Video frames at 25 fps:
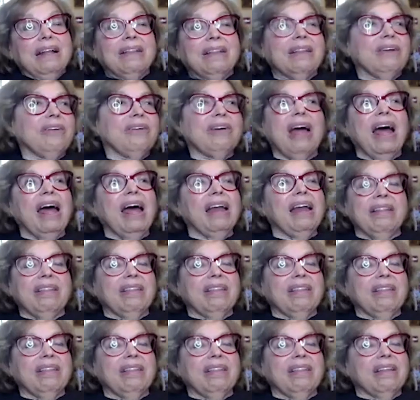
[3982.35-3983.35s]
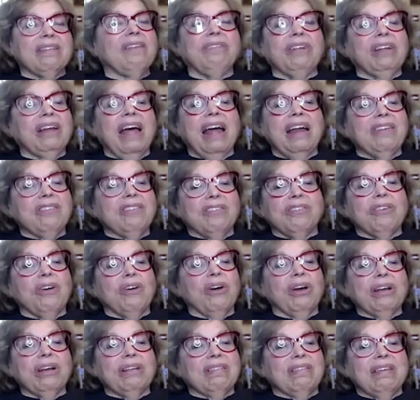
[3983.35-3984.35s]
they're definitely not
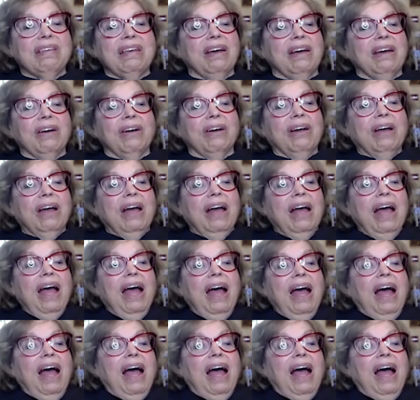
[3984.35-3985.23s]
as strong as here.